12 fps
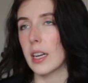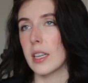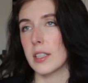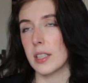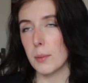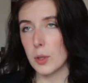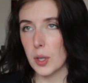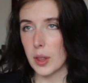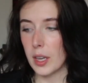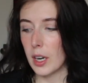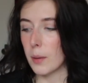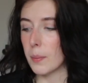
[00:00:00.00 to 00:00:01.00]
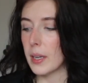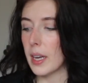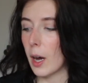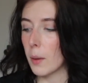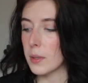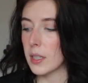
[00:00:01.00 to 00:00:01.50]
Similar to therapy,
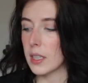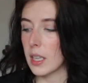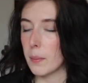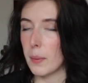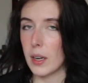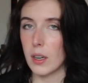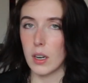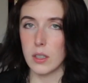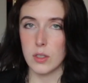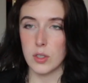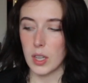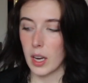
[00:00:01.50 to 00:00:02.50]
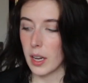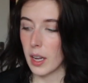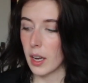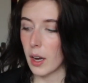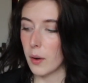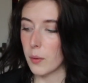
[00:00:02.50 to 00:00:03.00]
helps us get a better
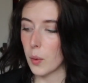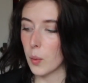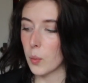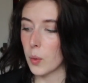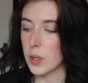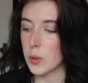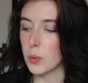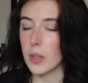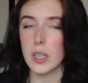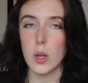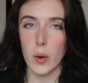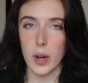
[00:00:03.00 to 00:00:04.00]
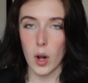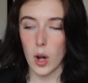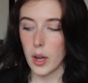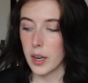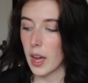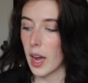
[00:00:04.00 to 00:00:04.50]
understanding of what's really going
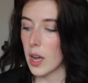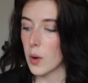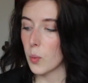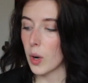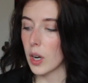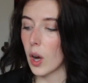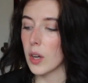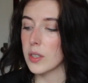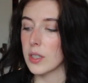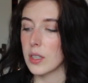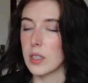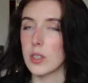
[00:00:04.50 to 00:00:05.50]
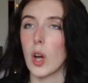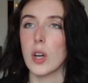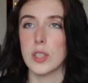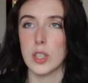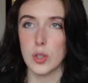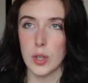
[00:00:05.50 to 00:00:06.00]
on and what is
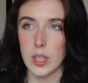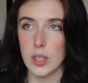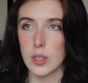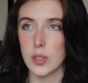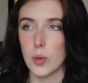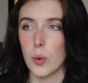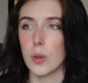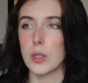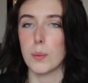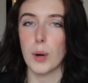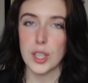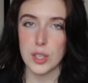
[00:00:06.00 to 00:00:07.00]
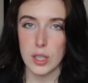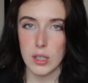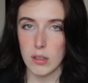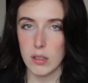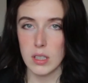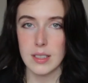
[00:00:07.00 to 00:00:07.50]
causing triggers or depression
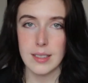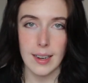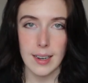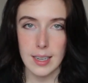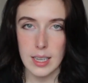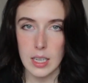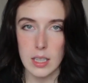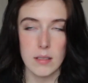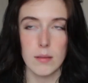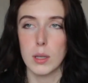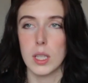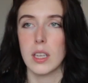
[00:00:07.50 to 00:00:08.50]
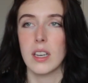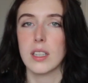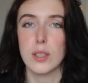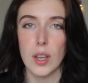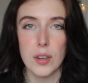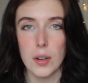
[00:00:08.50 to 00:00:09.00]
or anxiety,
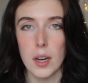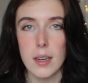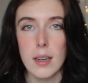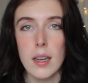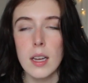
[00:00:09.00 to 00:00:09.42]
etc.